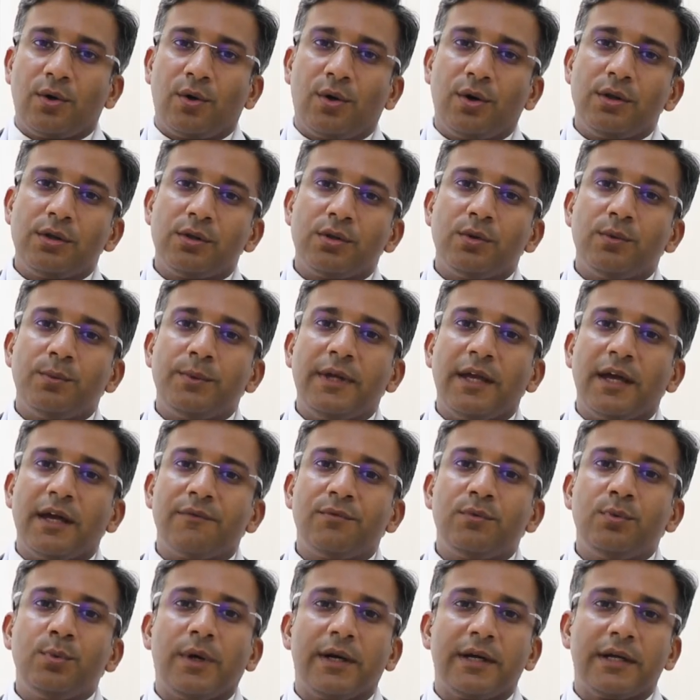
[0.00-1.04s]
Although we
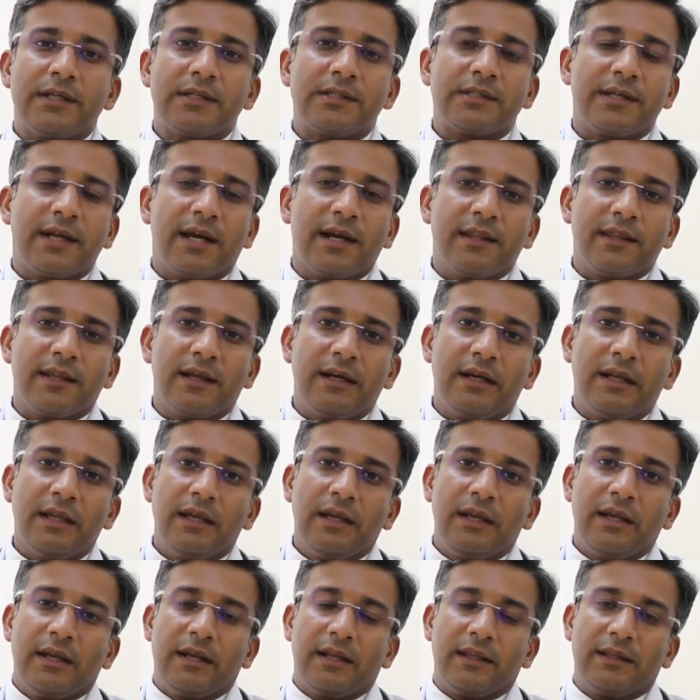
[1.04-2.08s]
have to understand
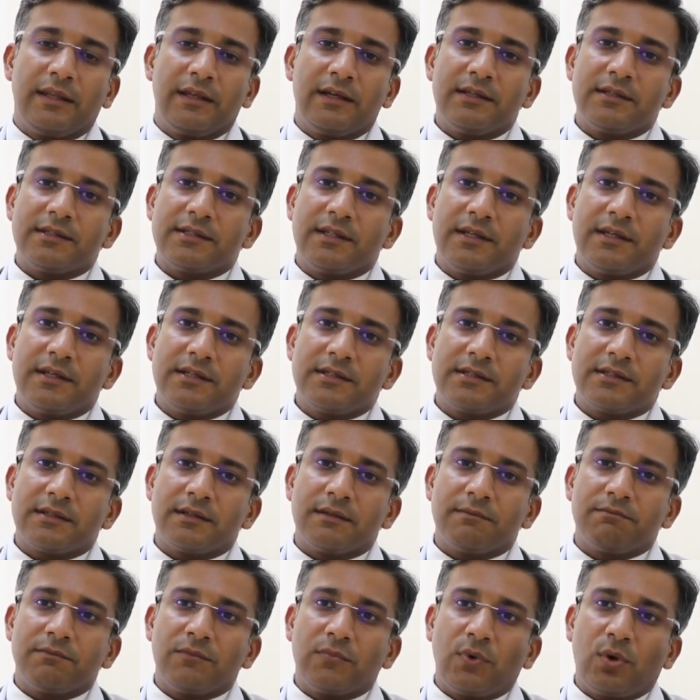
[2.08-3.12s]
that there
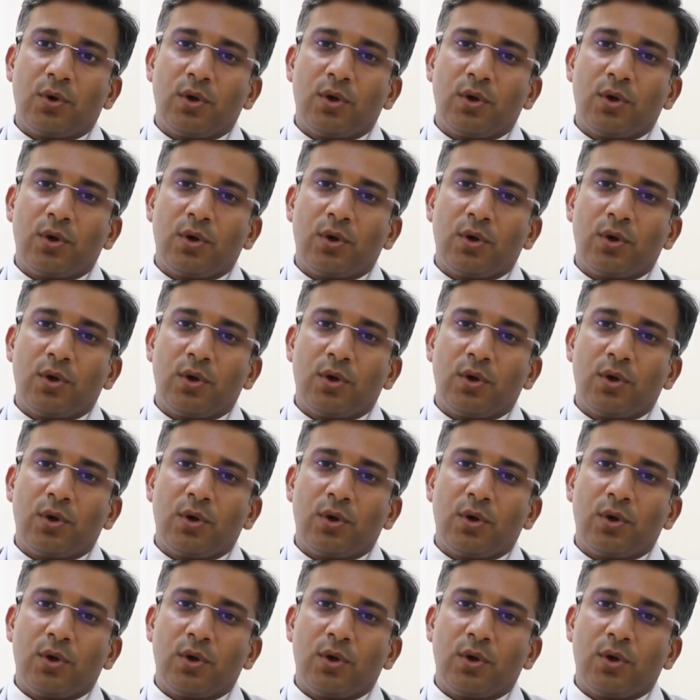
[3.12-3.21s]
is